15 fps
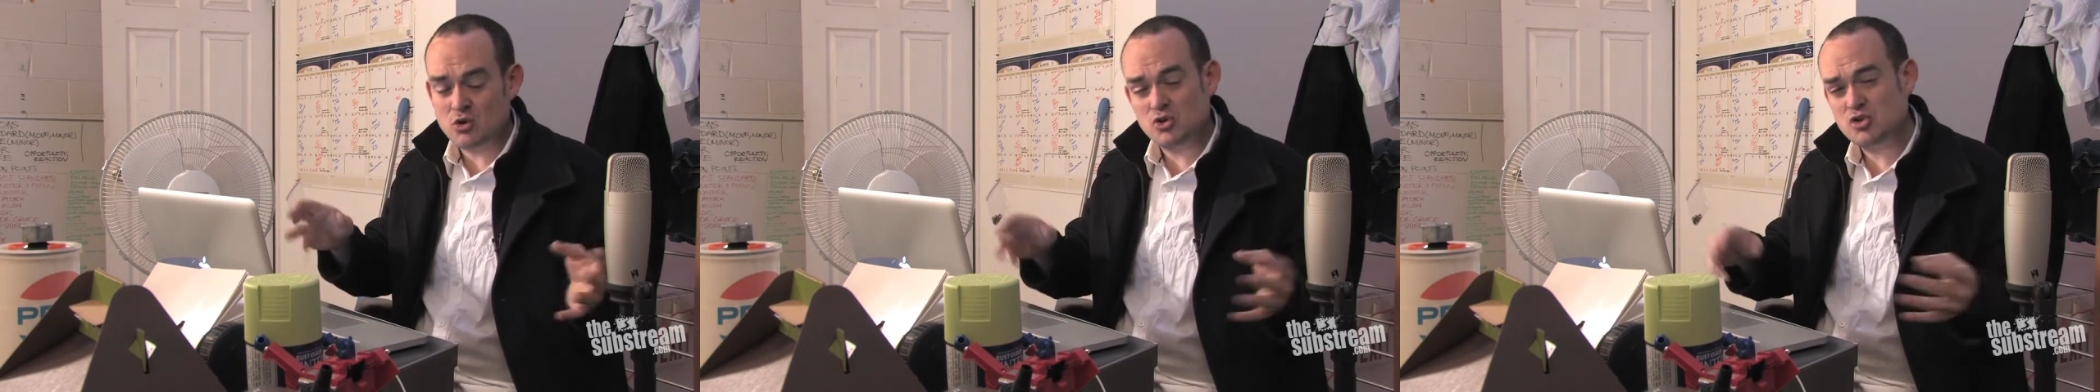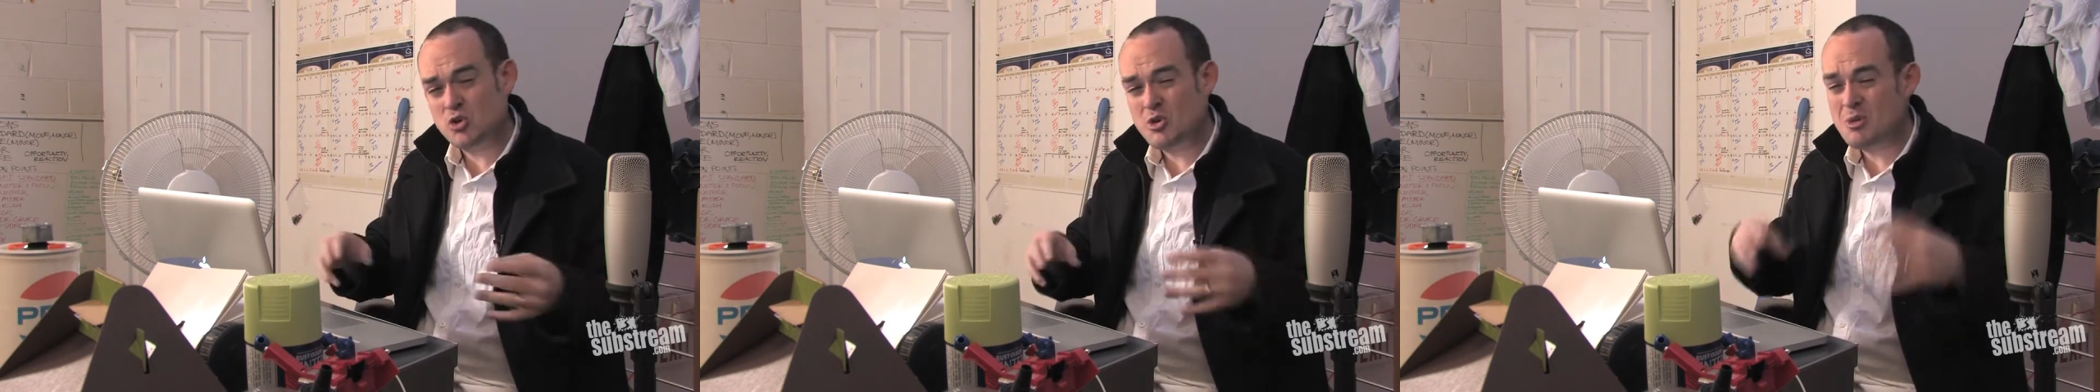
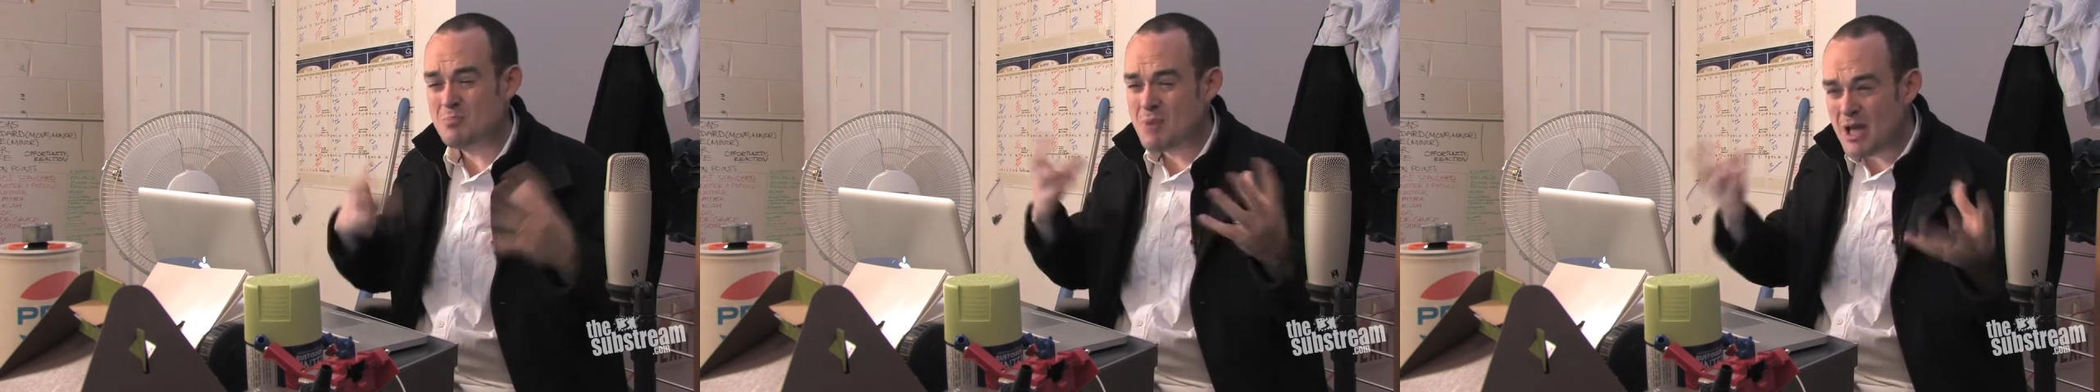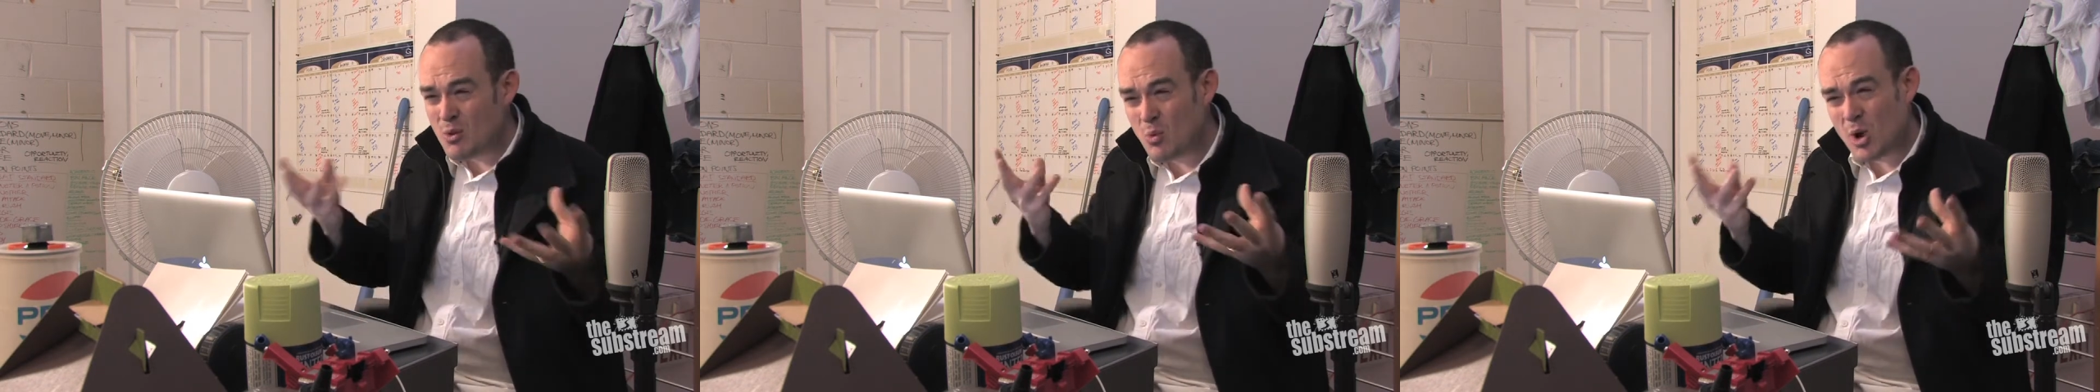so you
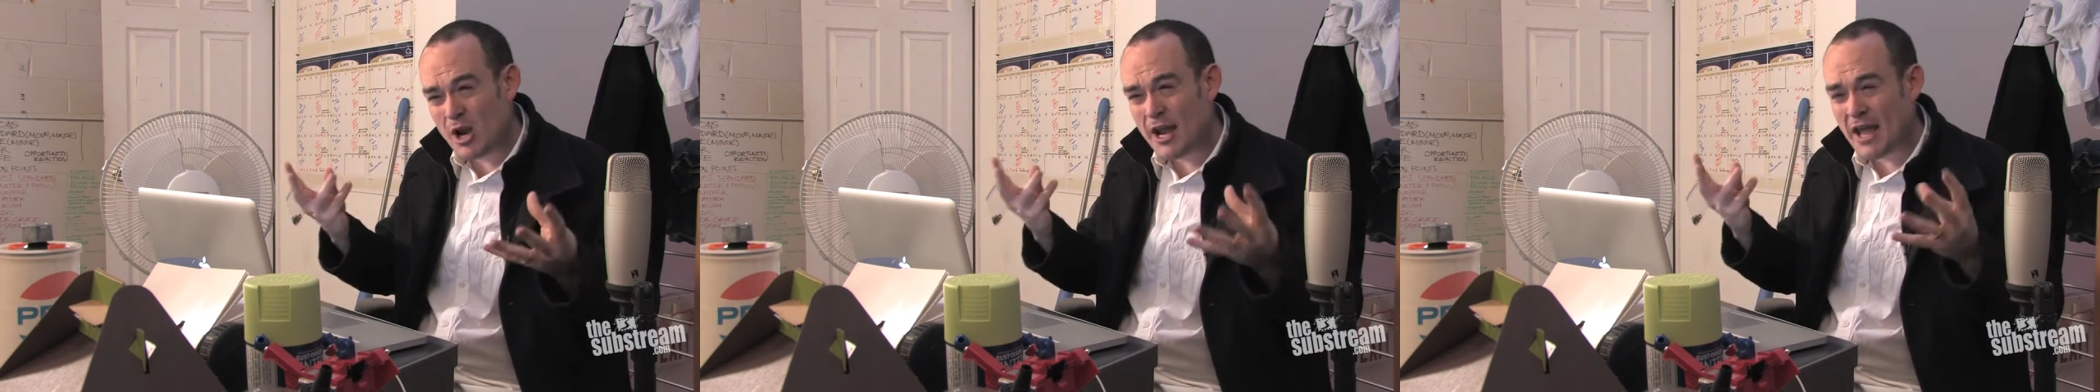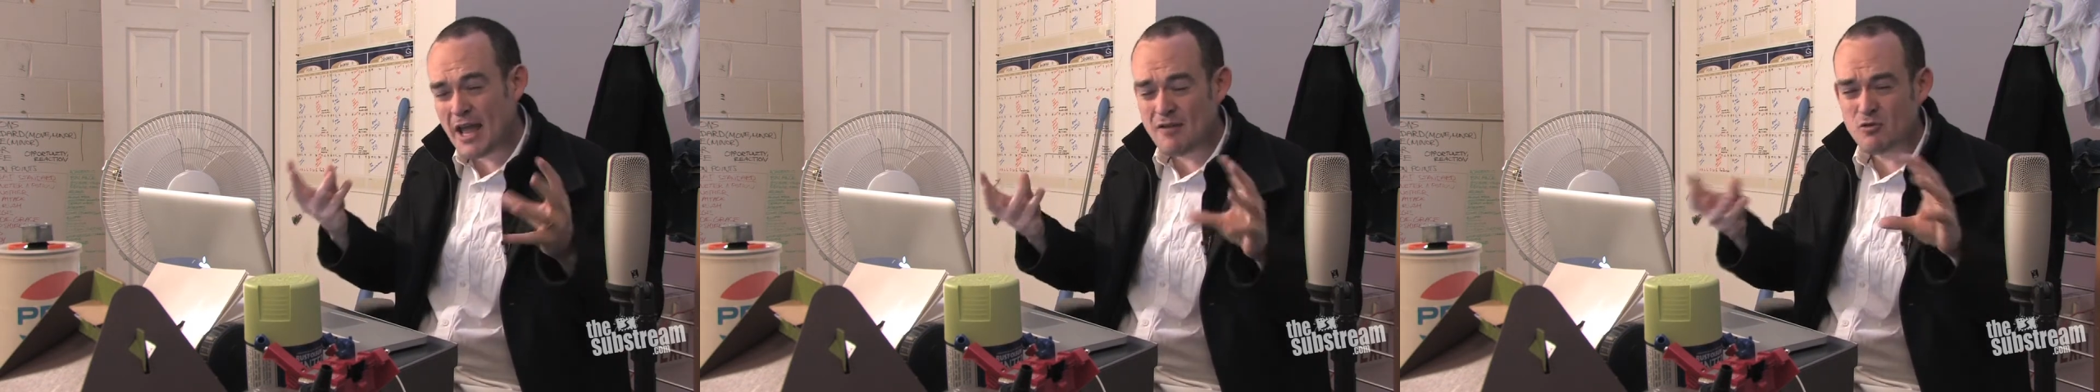might want
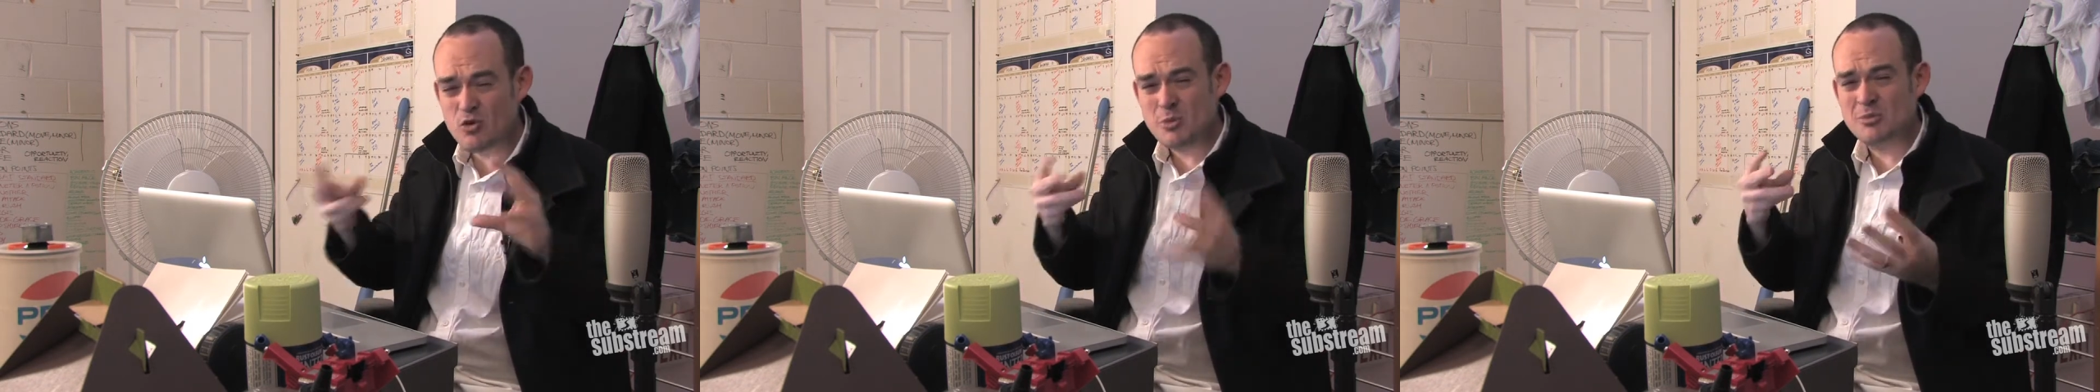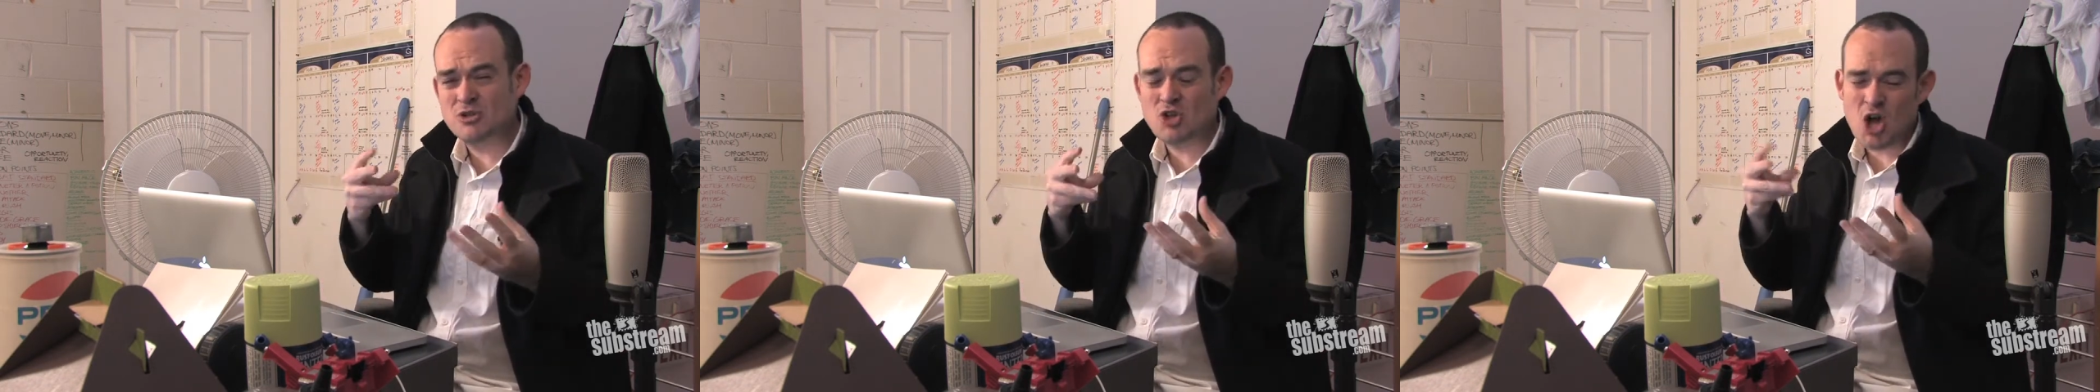to have
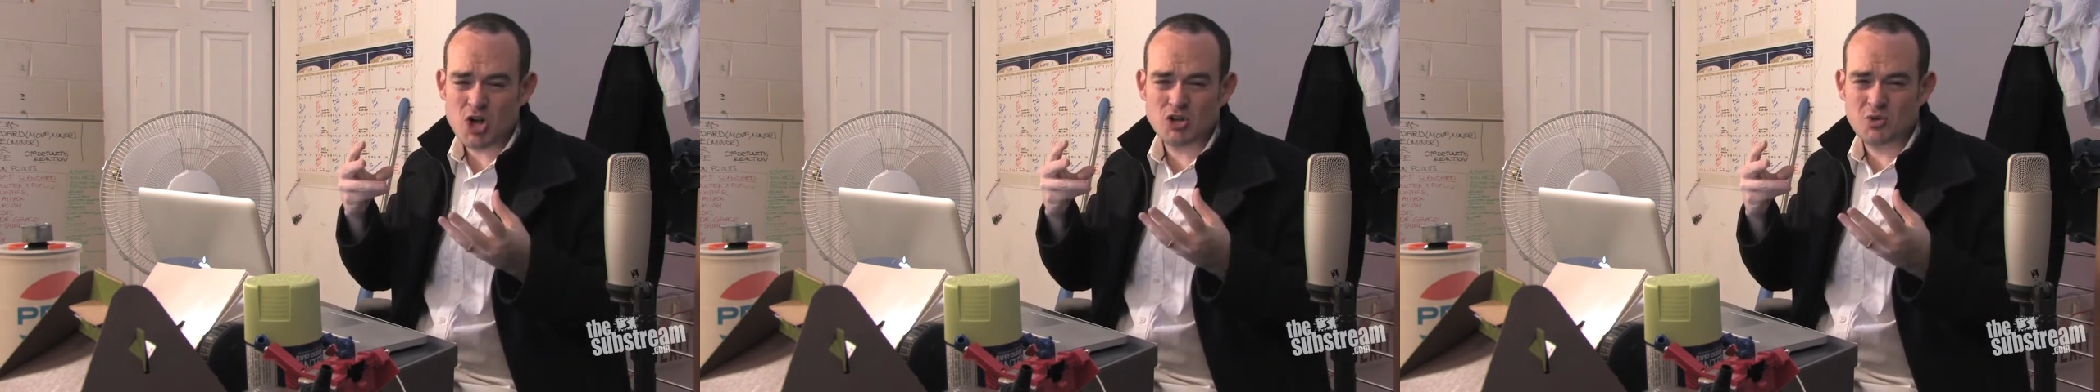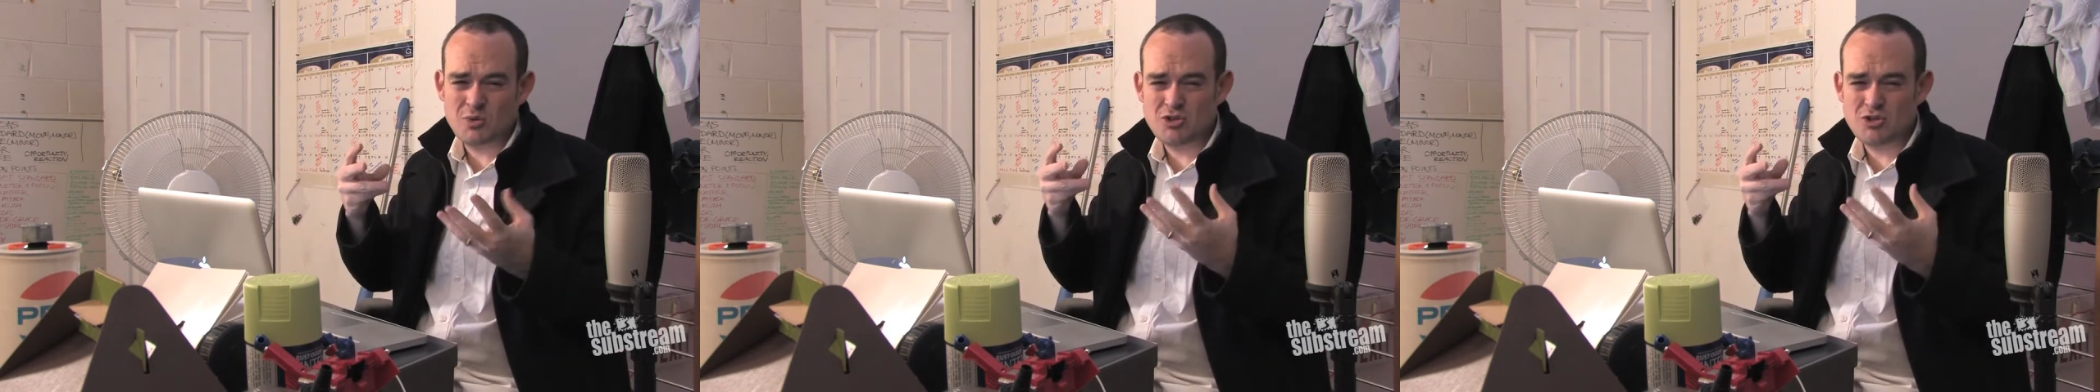women talk to